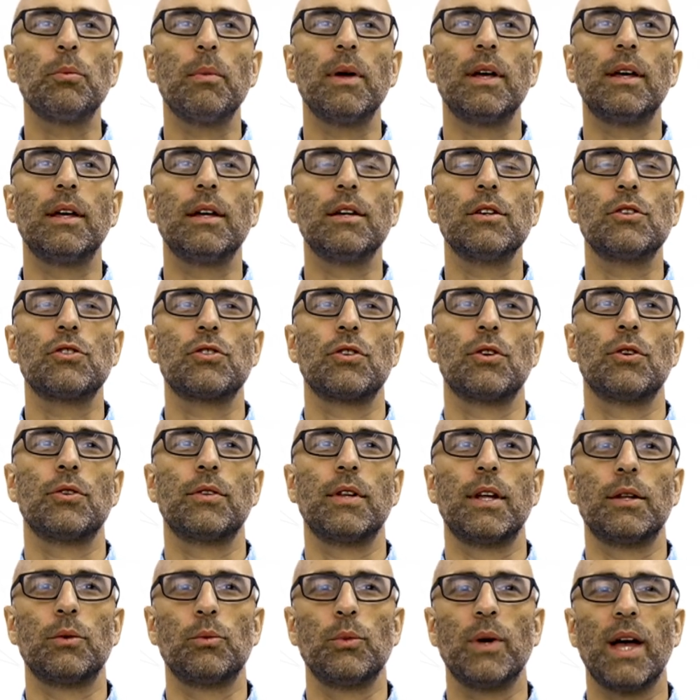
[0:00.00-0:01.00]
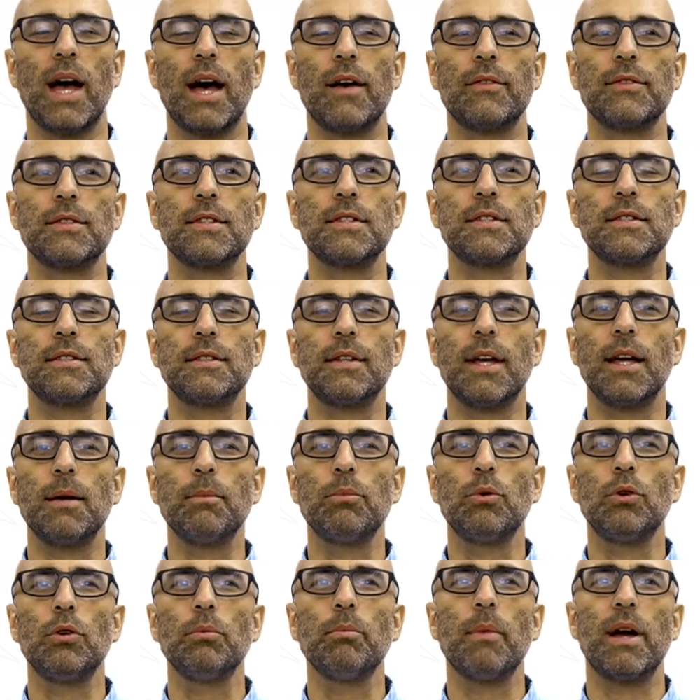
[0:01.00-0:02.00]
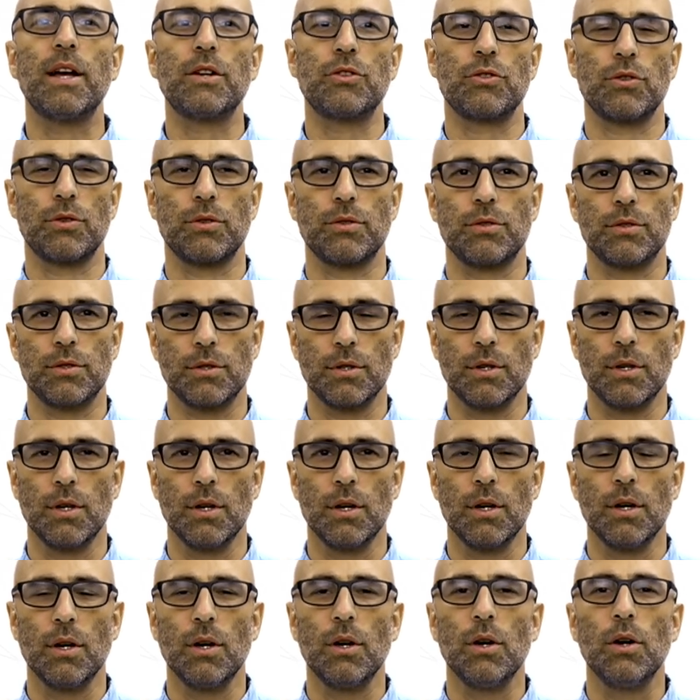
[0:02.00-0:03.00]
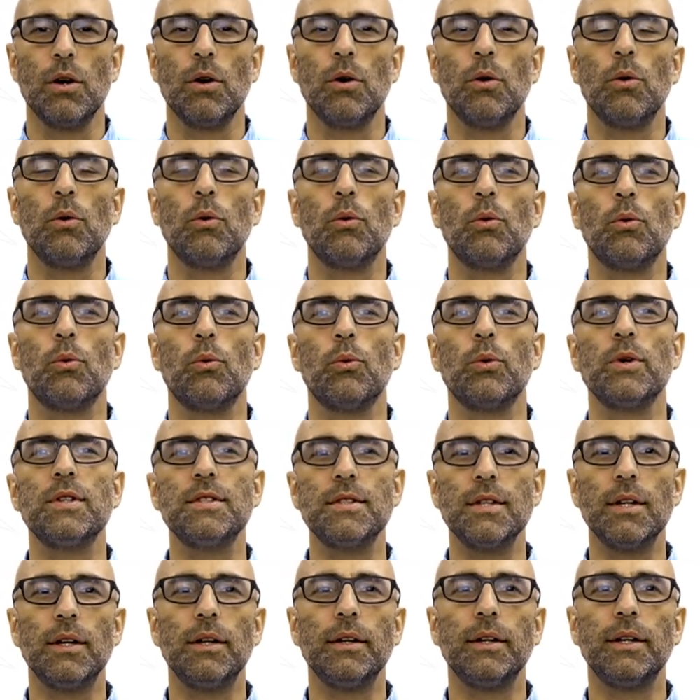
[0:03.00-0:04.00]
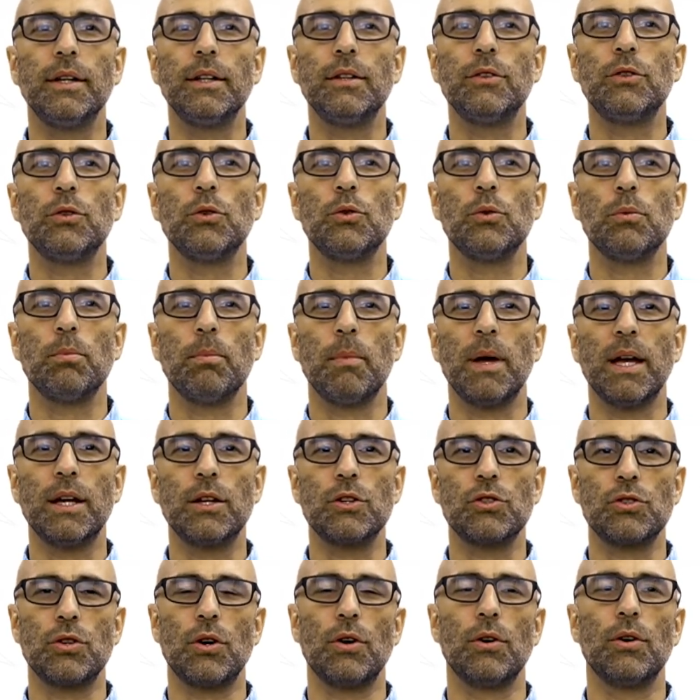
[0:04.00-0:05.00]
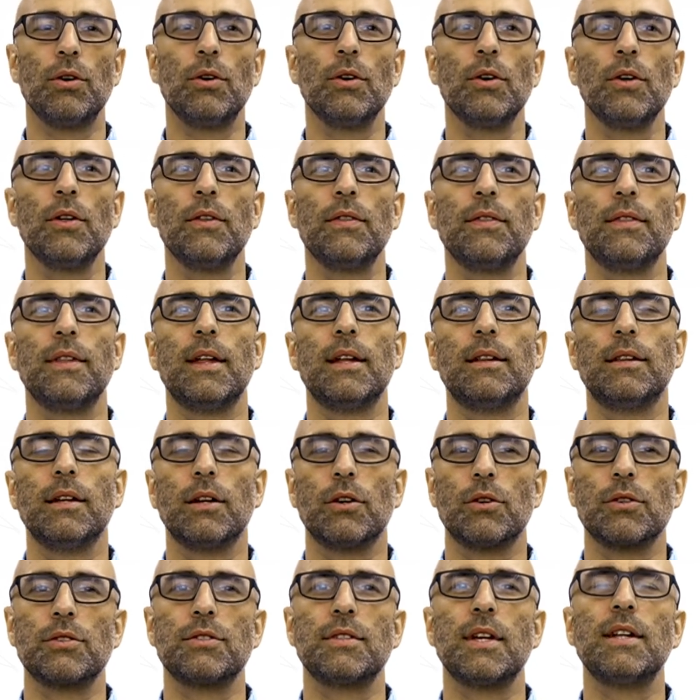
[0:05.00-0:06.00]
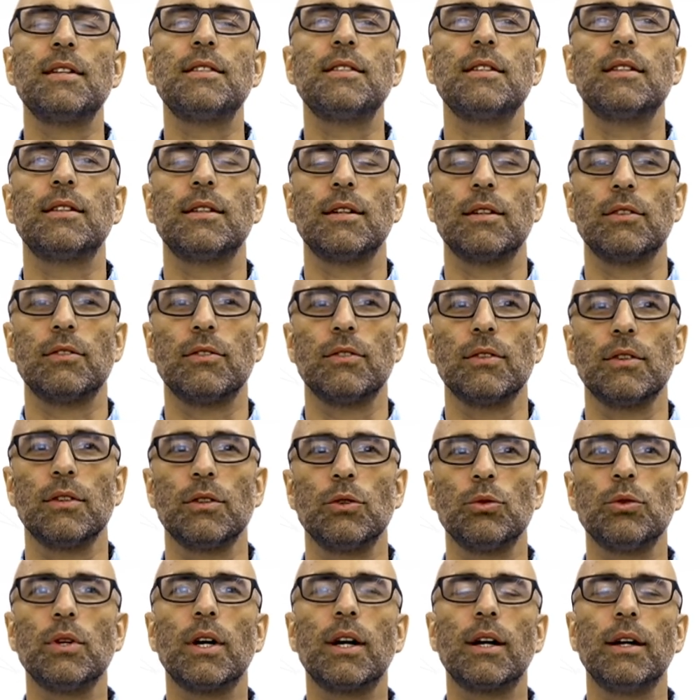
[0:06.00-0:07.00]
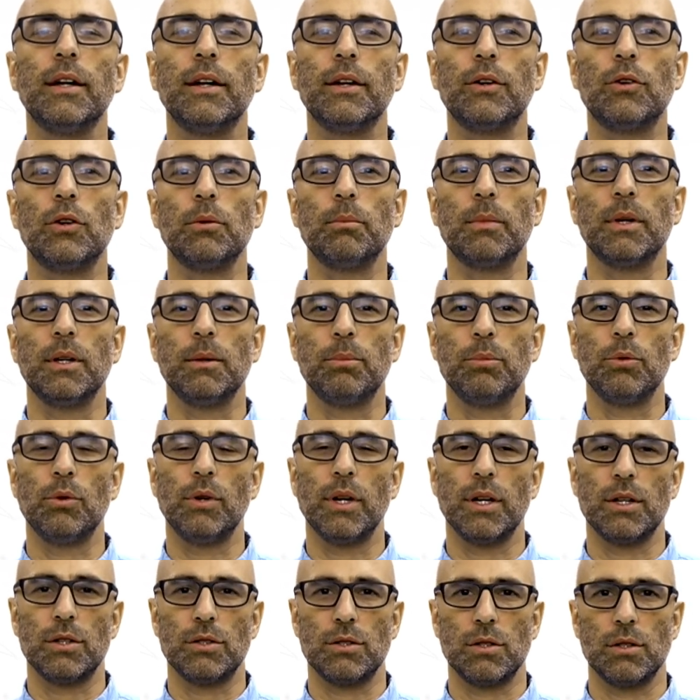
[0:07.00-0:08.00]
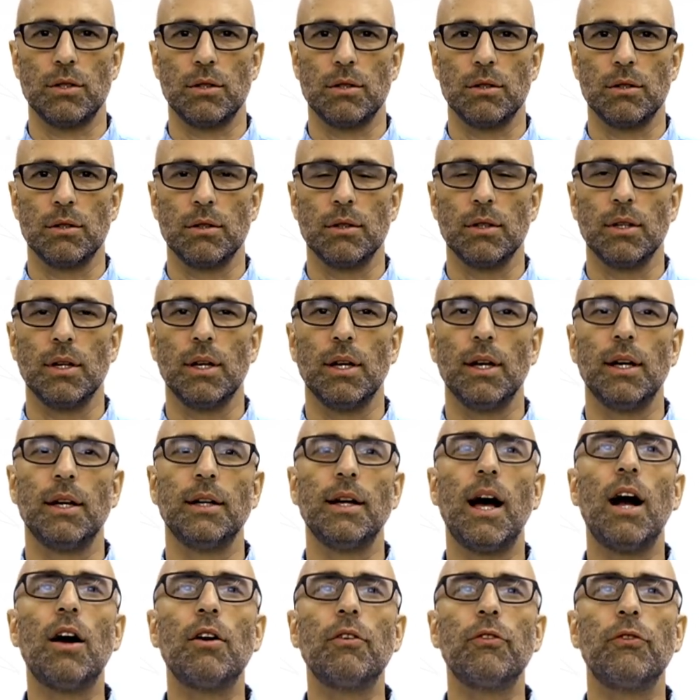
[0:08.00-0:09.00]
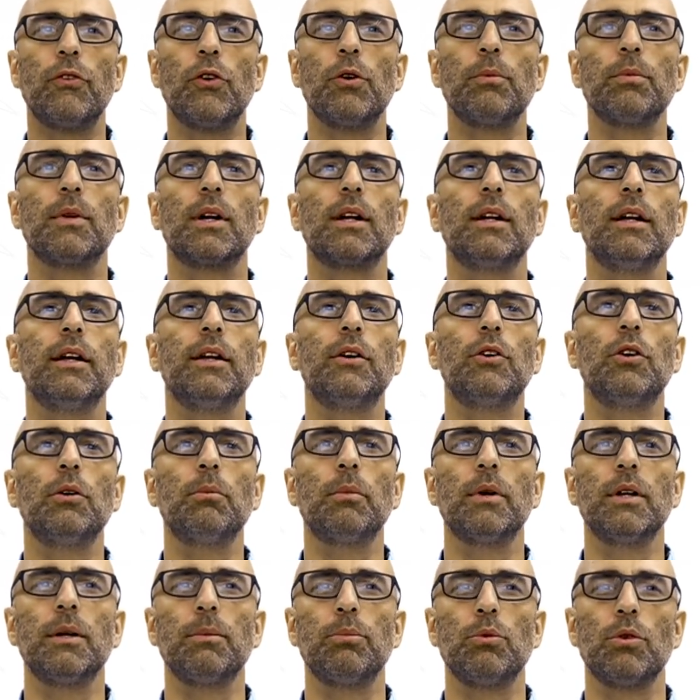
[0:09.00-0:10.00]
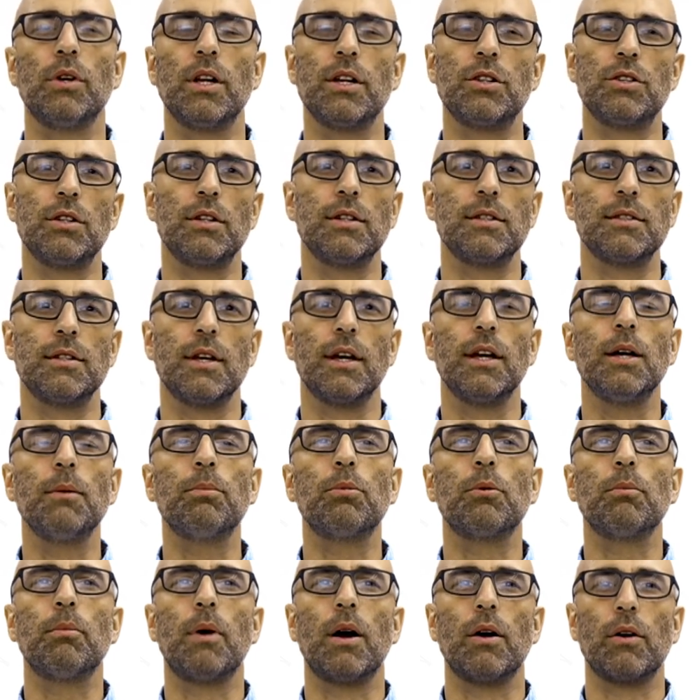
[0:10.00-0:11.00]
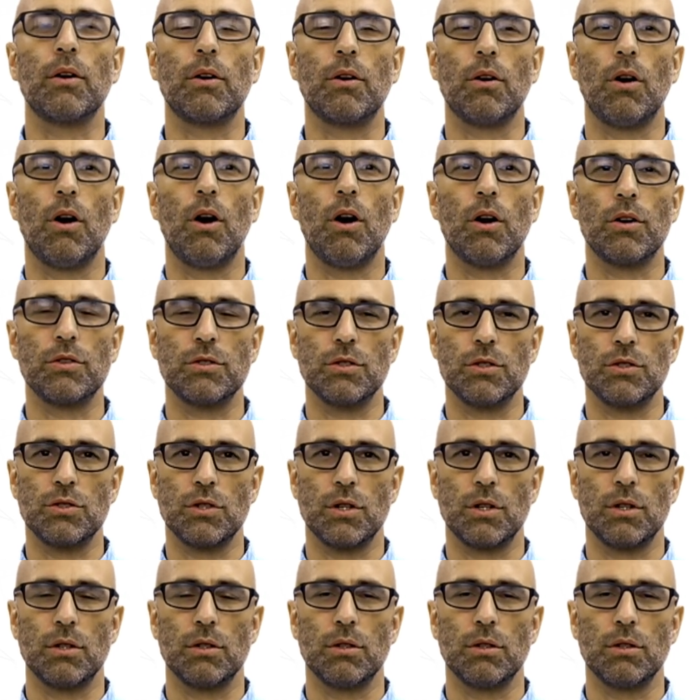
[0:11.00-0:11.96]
making sure that we have stable measures, we still need to make sure that they are sensitive to the clinical manipulation. In our firm, the clinical manipulation is the hyperbaric oxygen.